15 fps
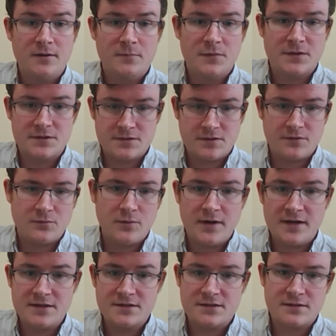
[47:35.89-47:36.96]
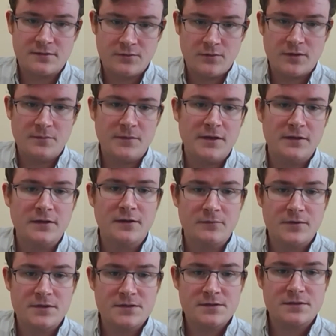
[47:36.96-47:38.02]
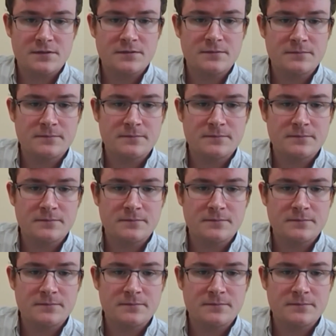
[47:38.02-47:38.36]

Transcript: because otherwise they're going to be held at risk.